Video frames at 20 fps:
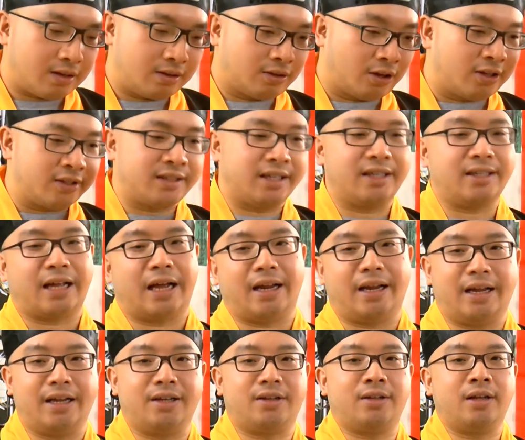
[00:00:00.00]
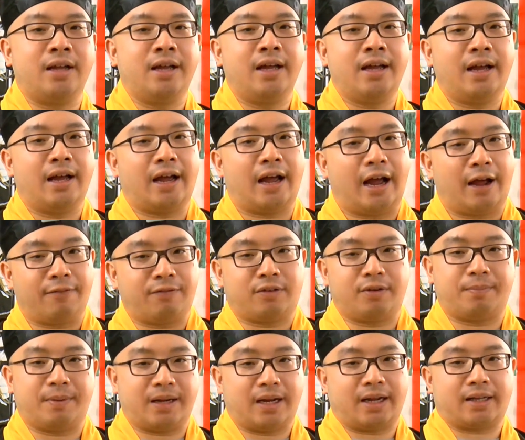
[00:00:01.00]
Not saying that it have
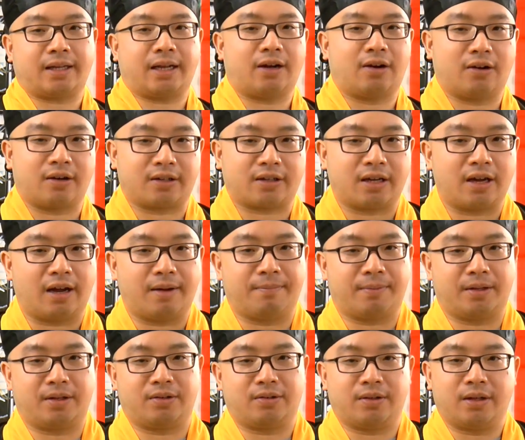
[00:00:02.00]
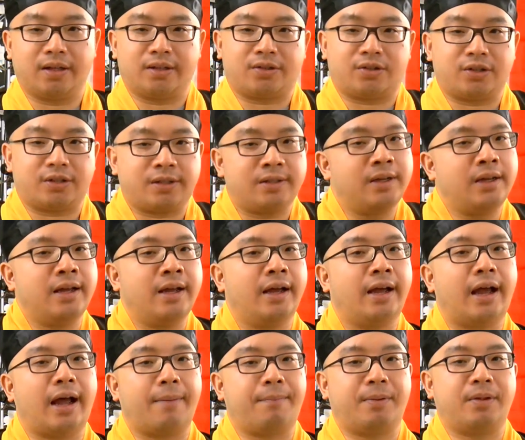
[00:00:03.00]
to be like that all the time, but it just
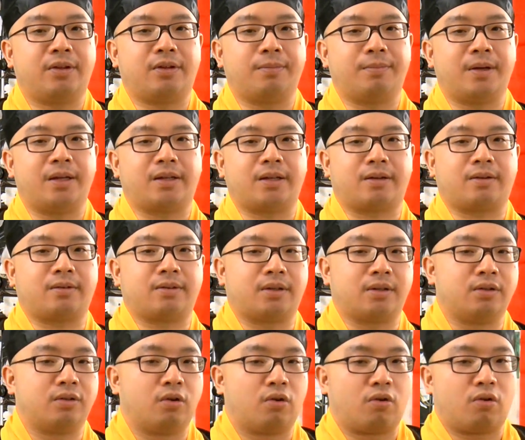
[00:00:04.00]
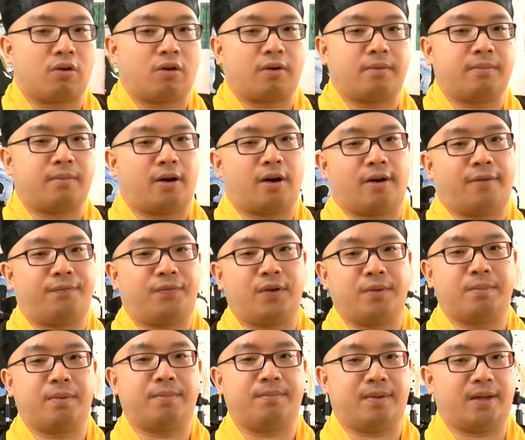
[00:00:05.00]
happen to be the norm of
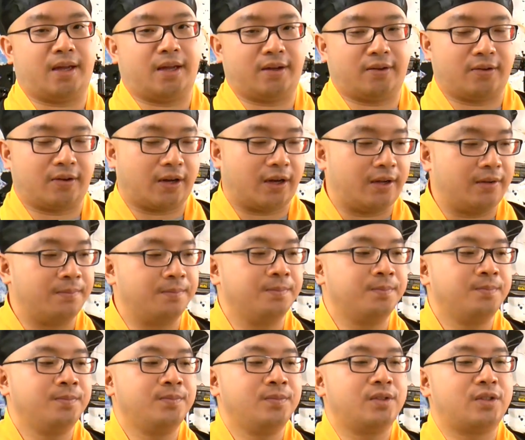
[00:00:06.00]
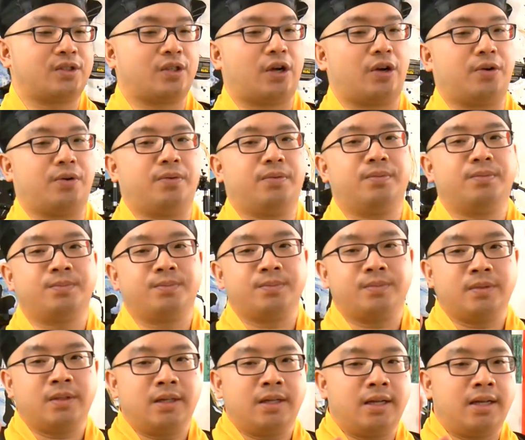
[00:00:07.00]
human being, okay? So,
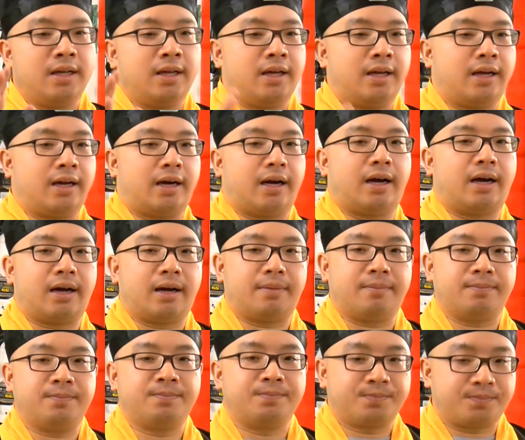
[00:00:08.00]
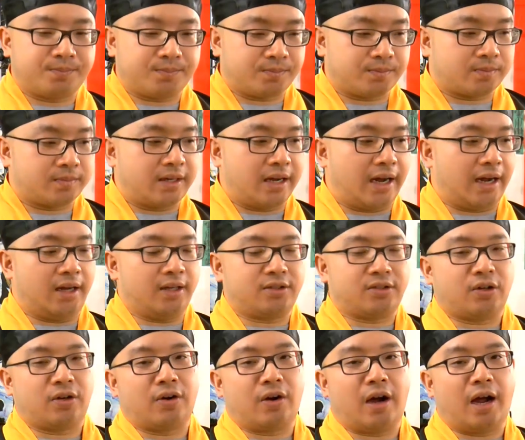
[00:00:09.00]

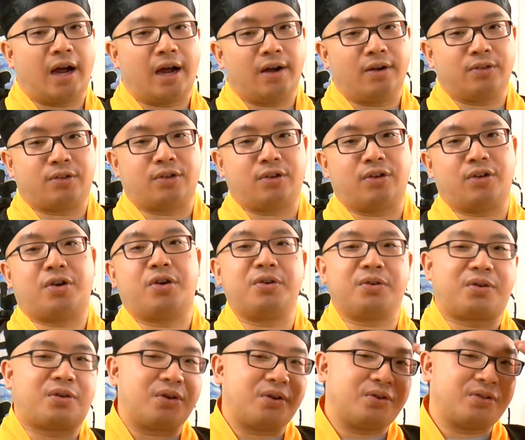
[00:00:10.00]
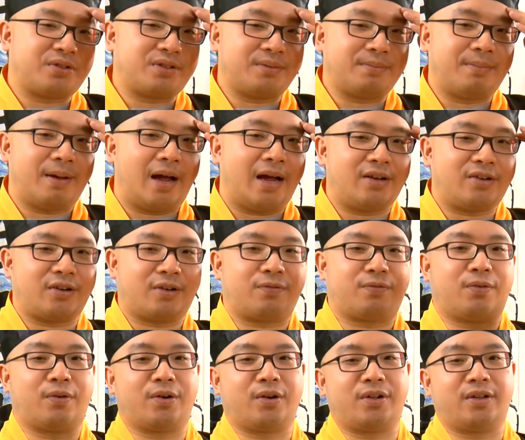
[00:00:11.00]
so how do you use magic
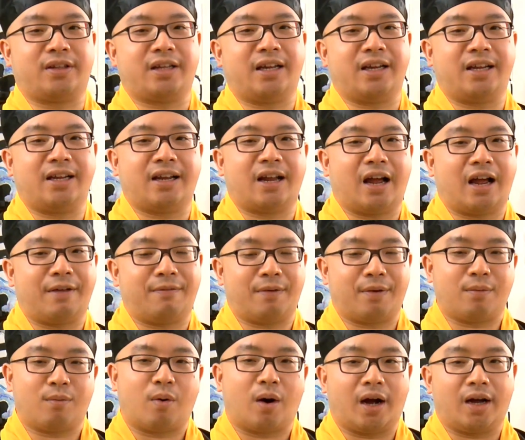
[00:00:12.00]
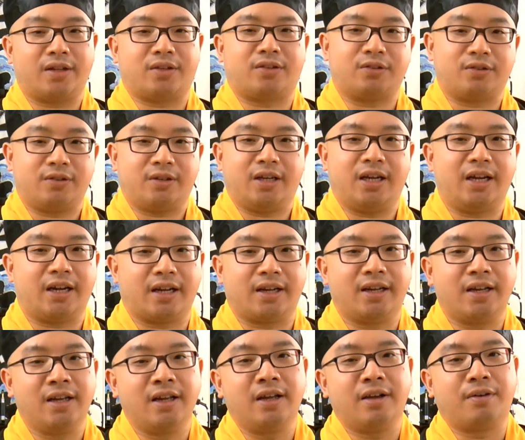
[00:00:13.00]
for your daily life and why do you need it?
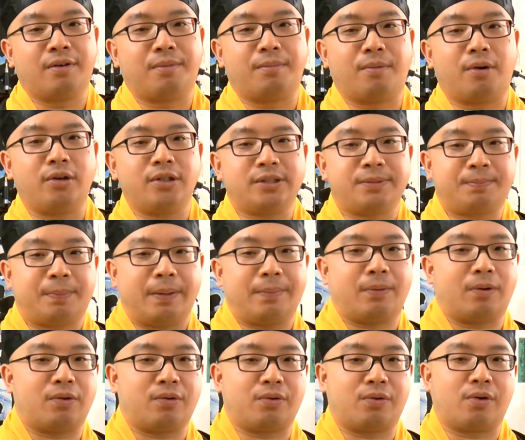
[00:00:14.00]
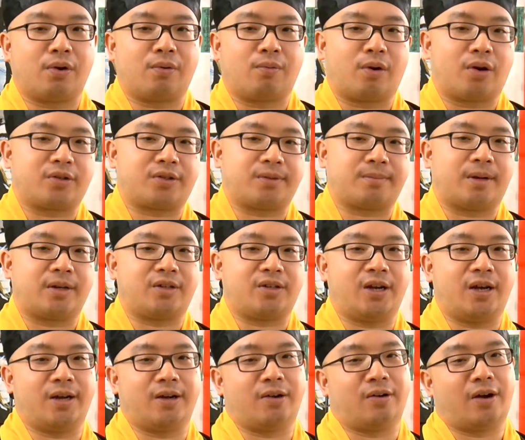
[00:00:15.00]
Well, most people who are watching my
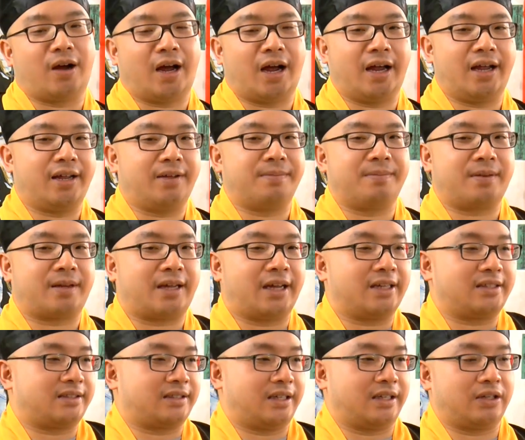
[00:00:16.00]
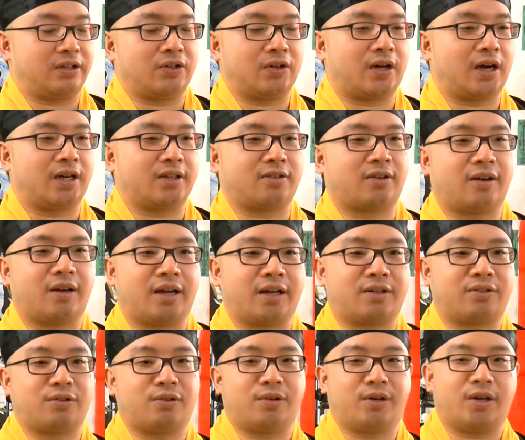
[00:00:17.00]
channel, I am guessing you guys are
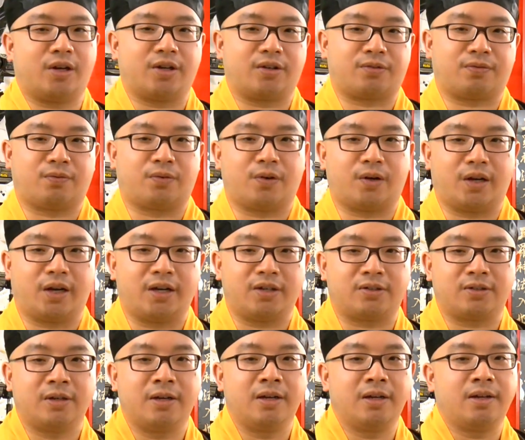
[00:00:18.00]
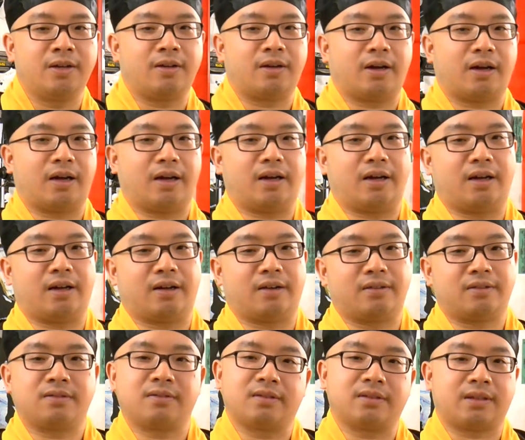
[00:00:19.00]
like 30-ish, 40-ish,
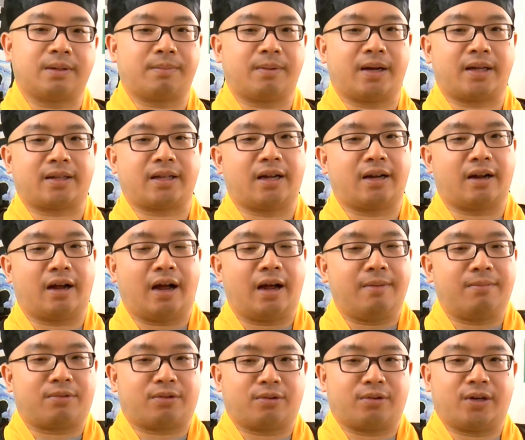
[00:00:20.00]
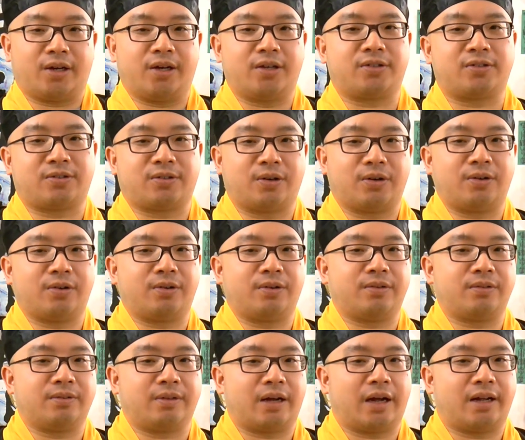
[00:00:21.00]
something like that. I'm 30-ish,
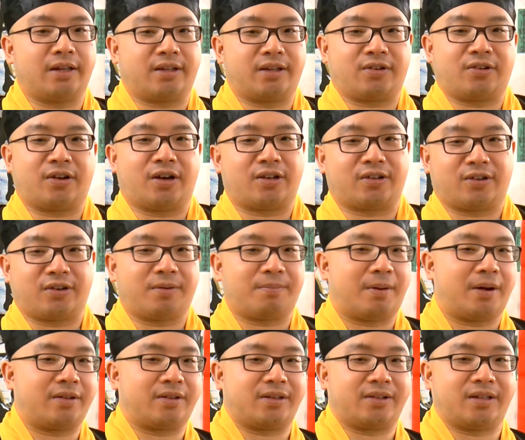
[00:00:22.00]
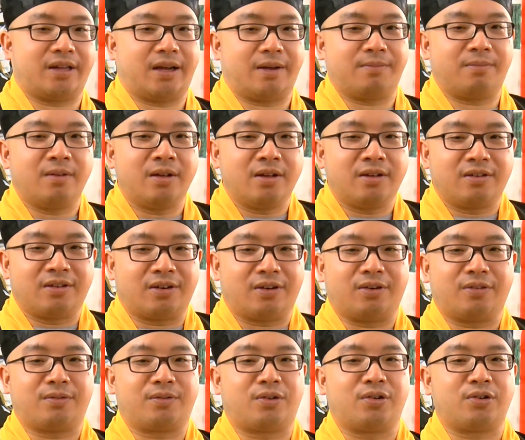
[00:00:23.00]
so I think you guys are about the same. You
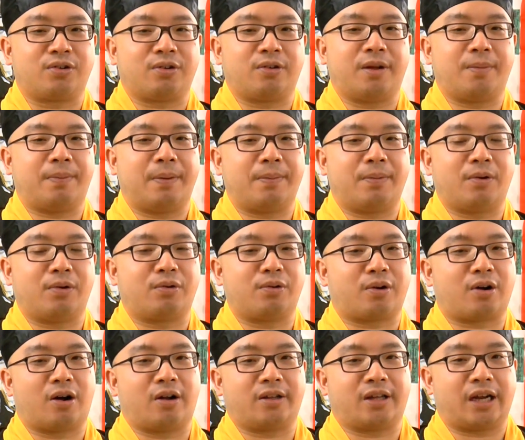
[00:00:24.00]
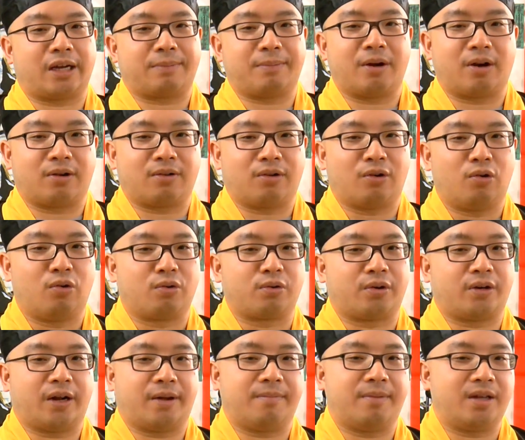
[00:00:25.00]
know, usually people who contact me are
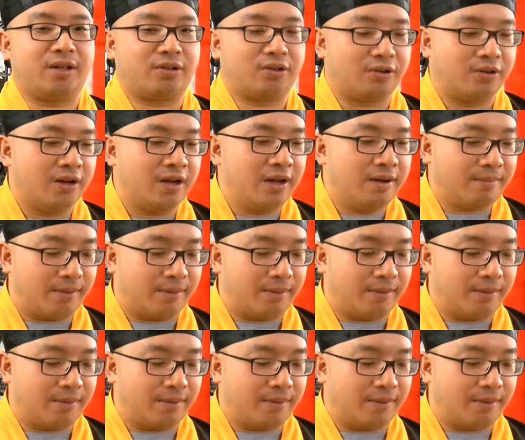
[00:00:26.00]
older than me too.